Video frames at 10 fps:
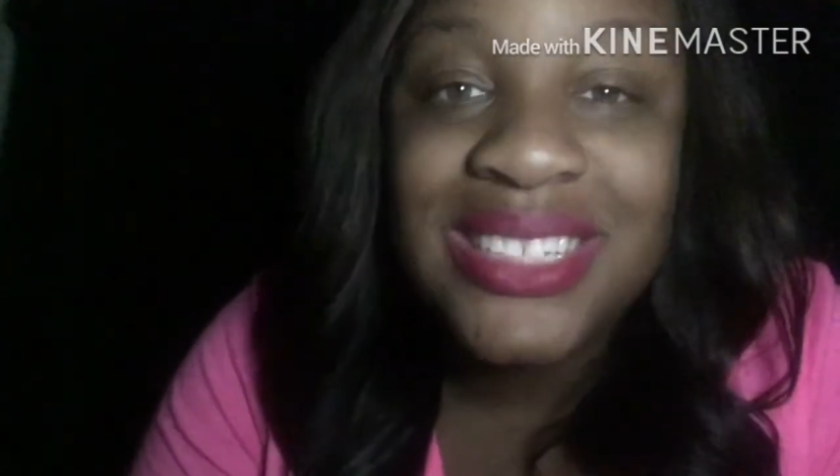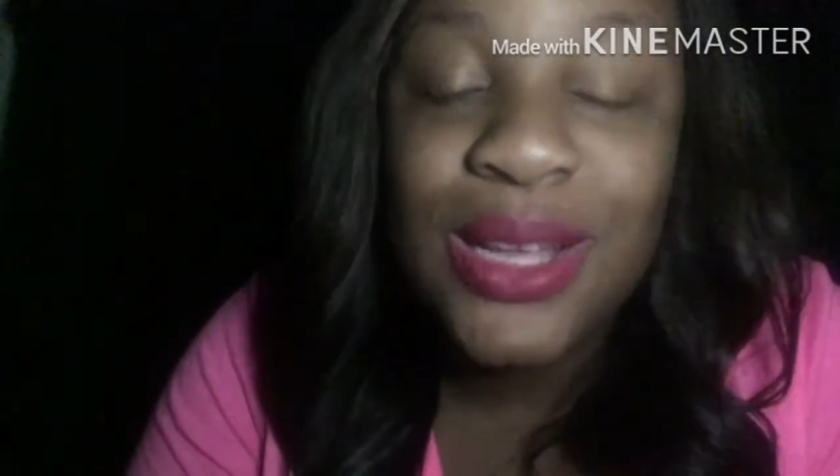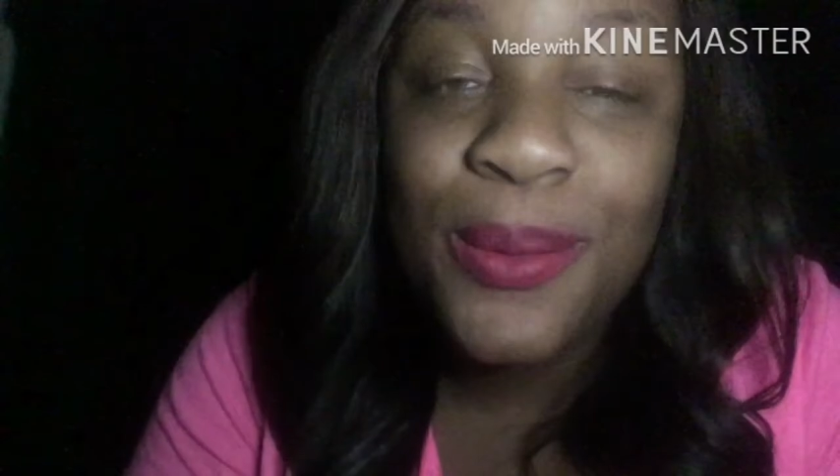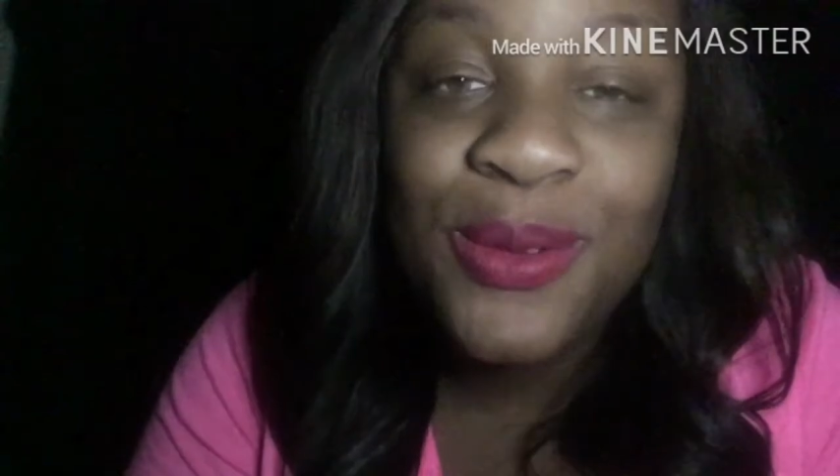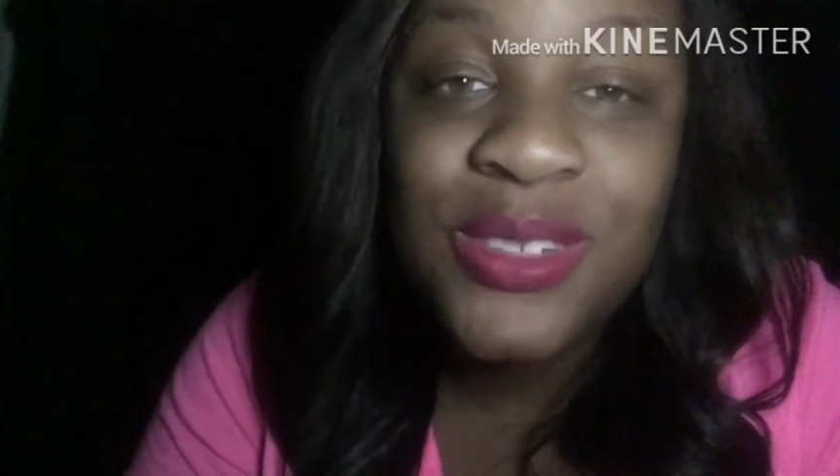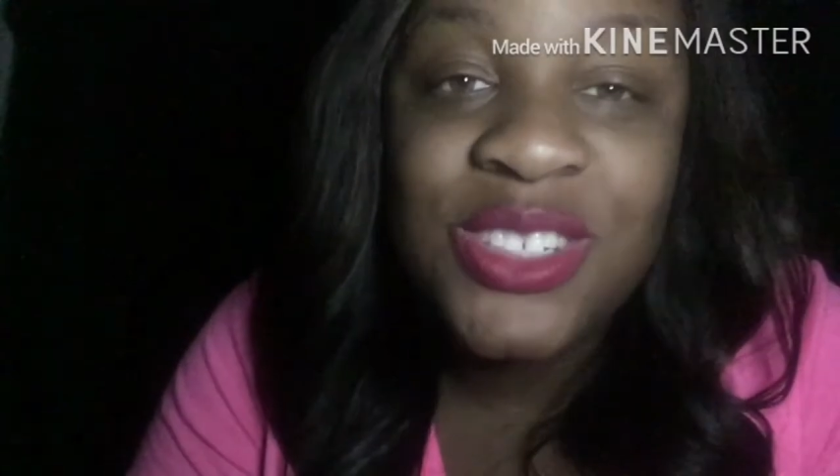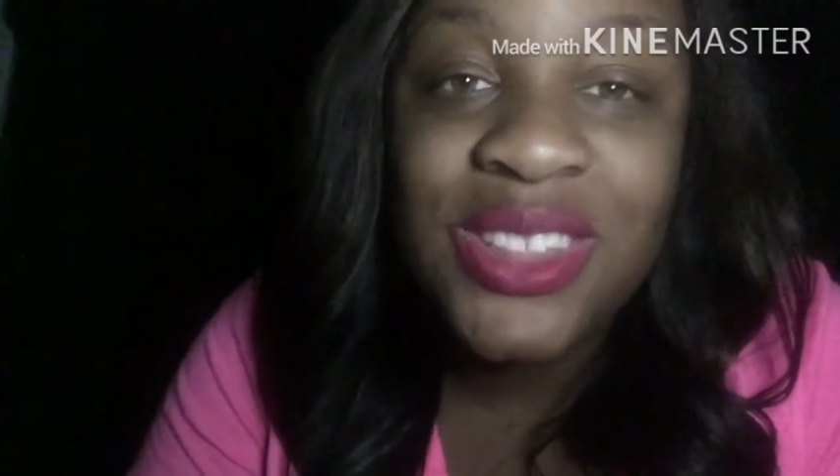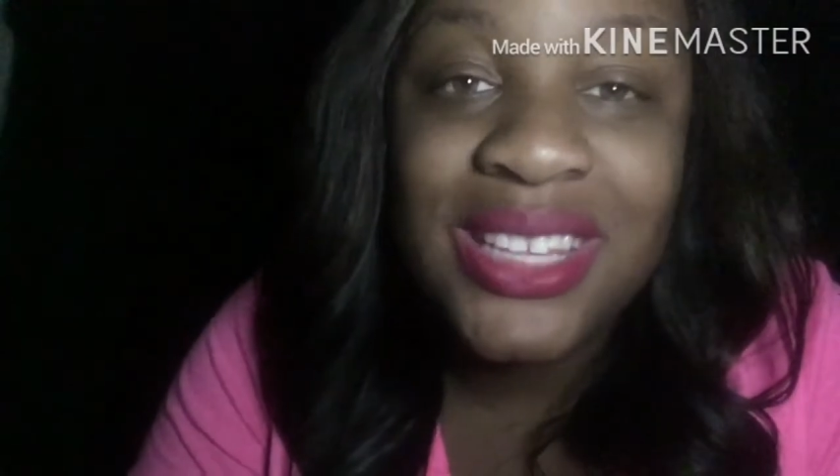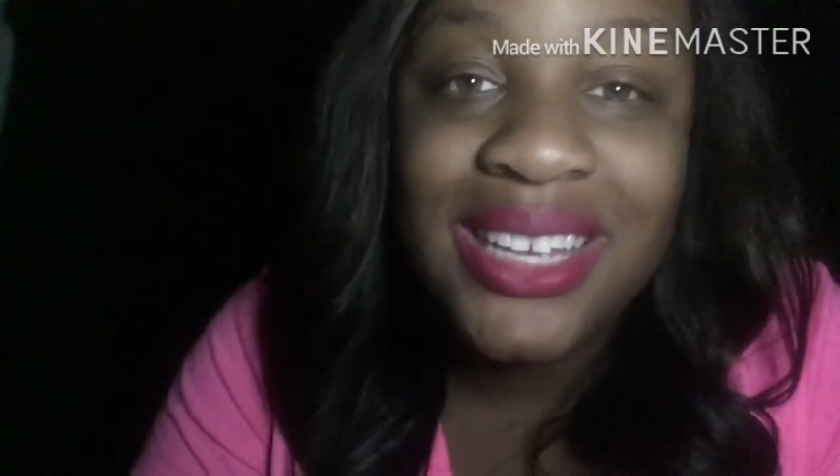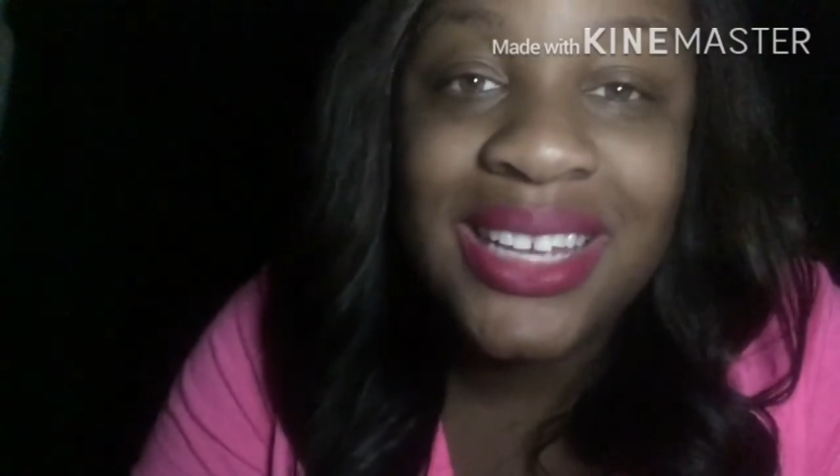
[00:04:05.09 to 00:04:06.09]
Tell me what you
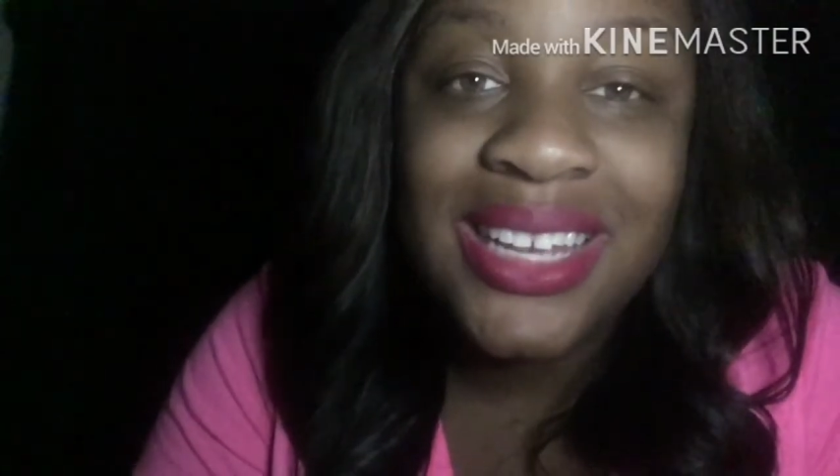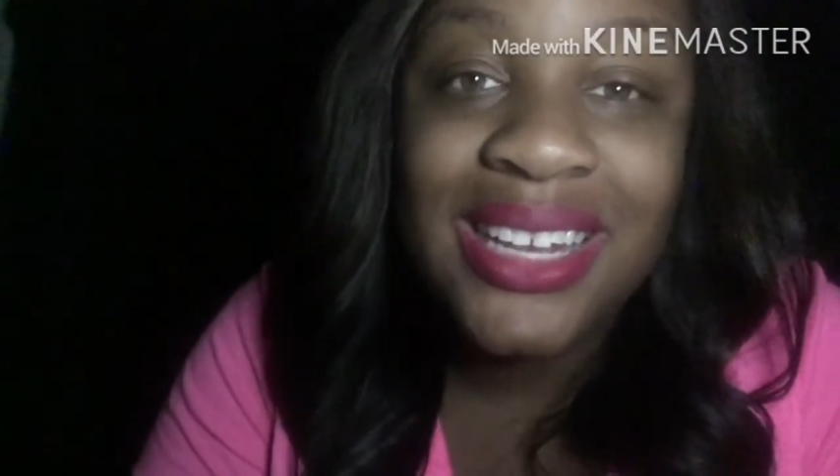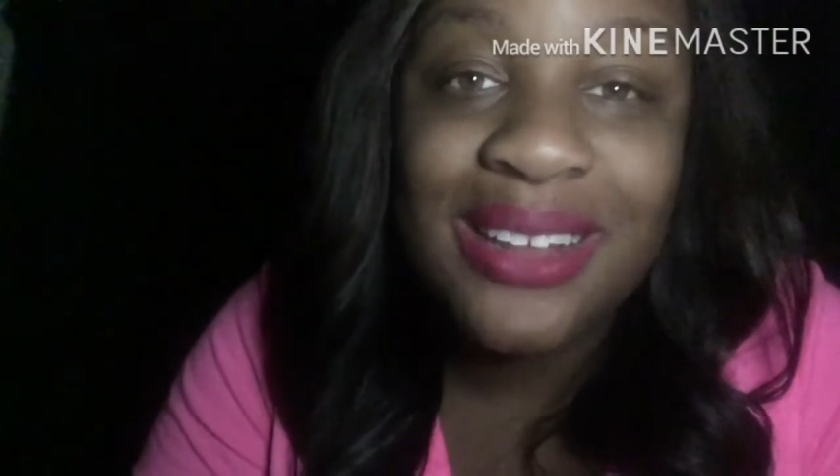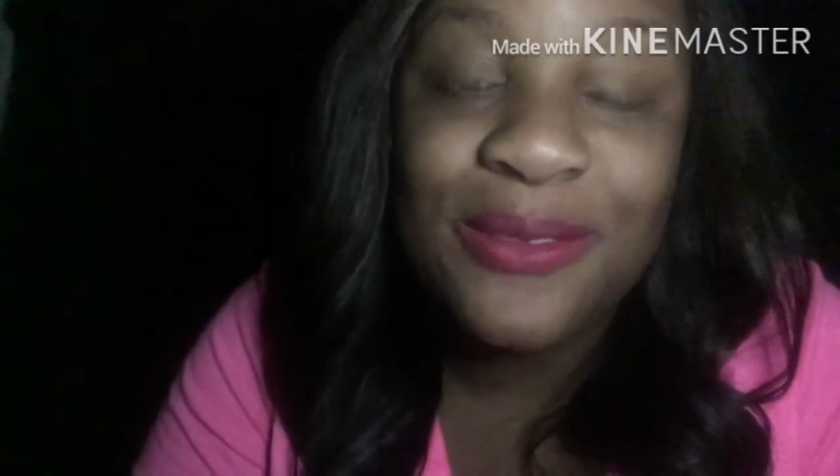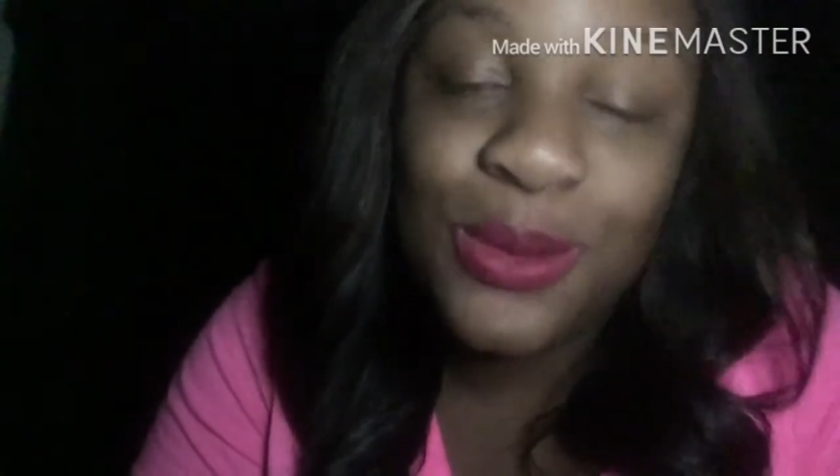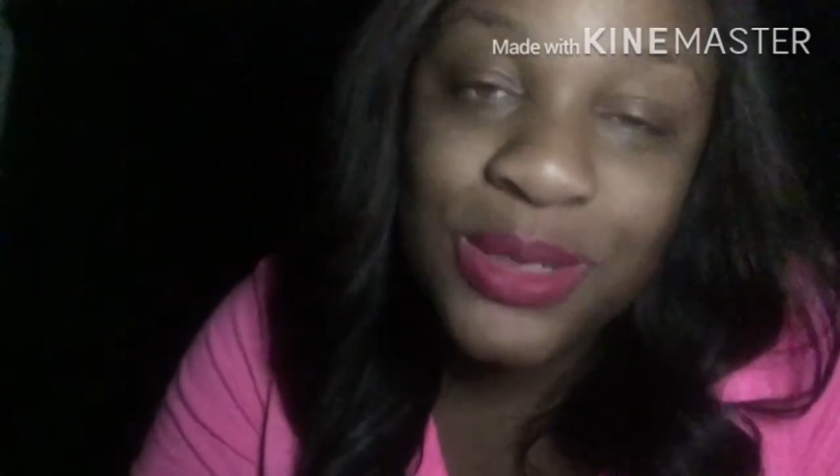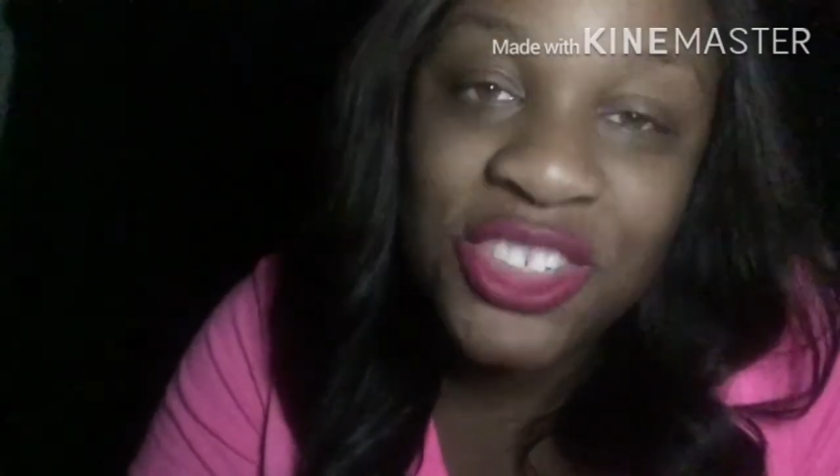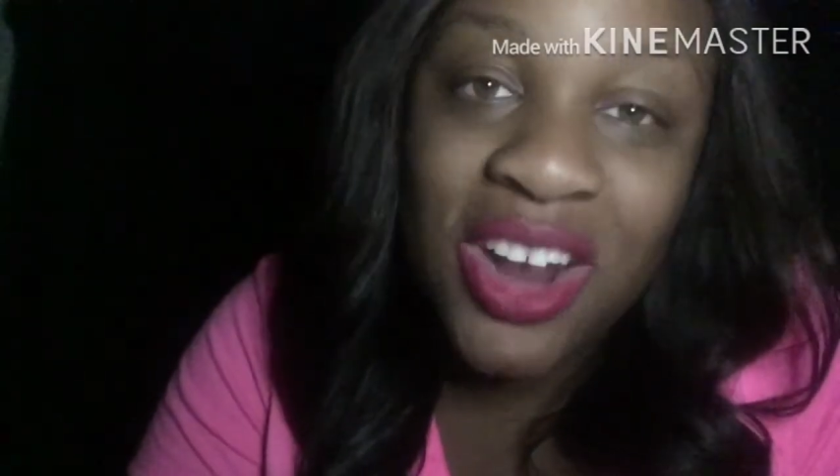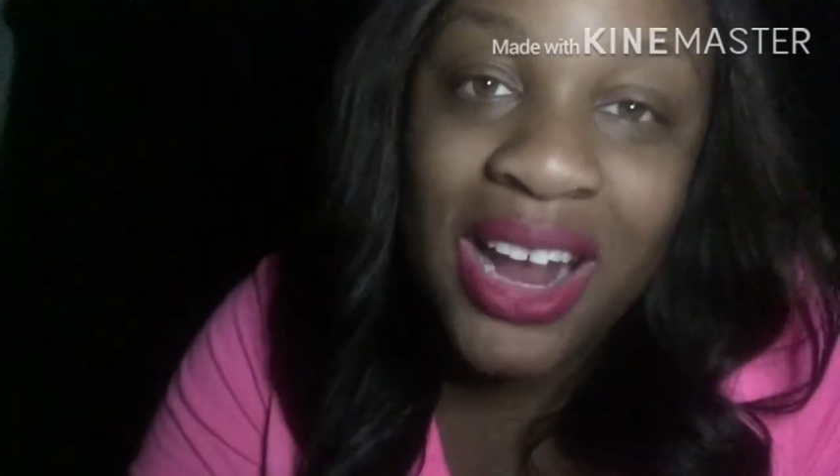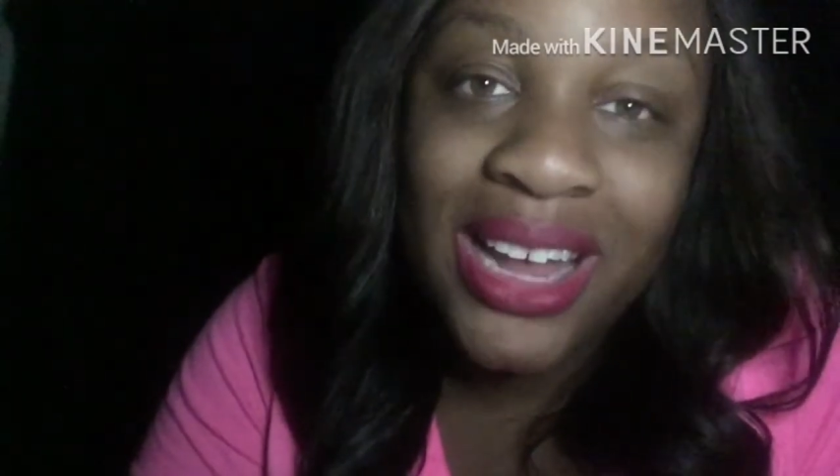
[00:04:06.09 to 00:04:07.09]
think and if you would
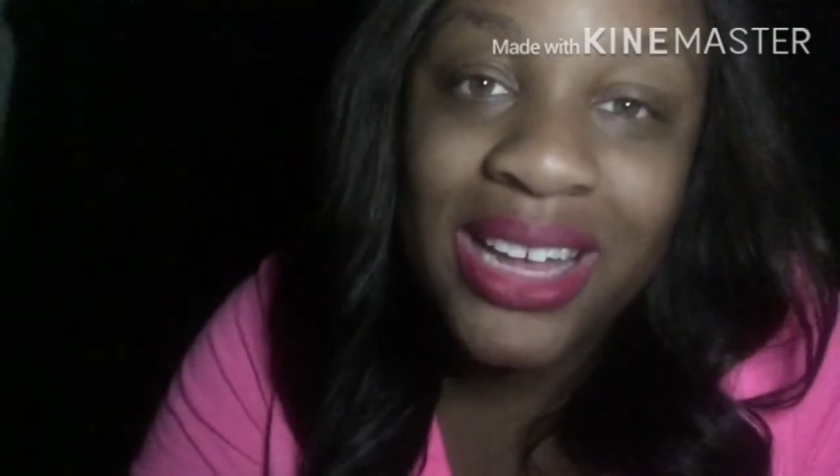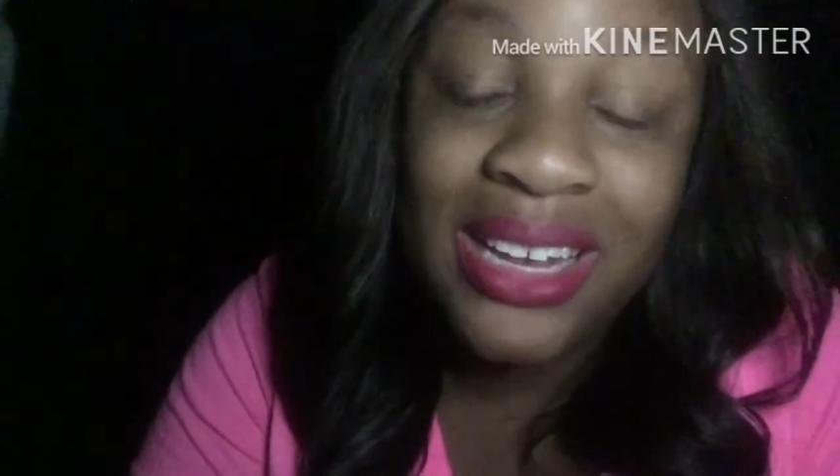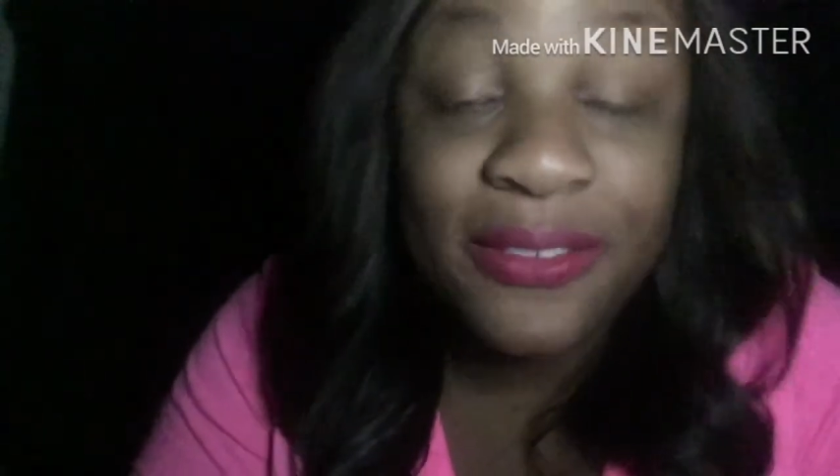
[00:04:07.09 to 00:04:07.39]
try it.